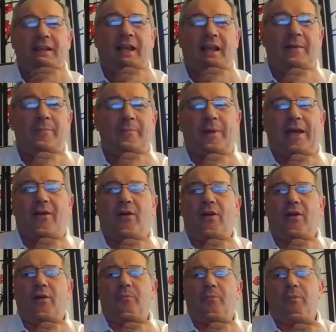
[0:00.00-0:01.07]
By
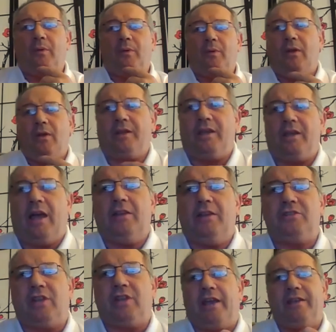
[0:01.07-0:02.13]
all
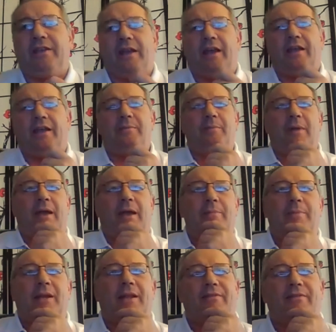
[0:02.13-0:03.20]
accounts, I
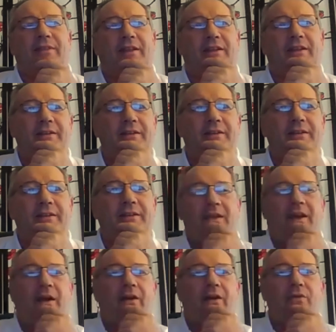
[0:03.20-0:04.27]
believe that
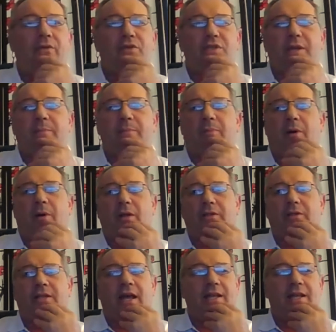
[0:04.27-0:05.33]
ROC
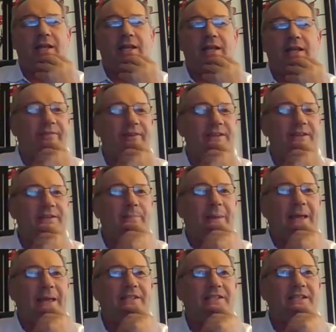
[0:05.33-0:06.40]
Podcast 7 is a
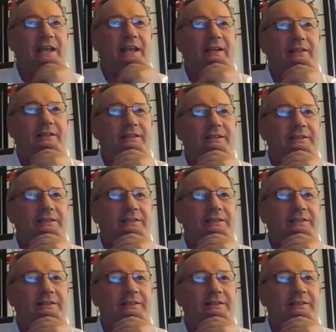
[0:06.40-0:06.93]
bestseller.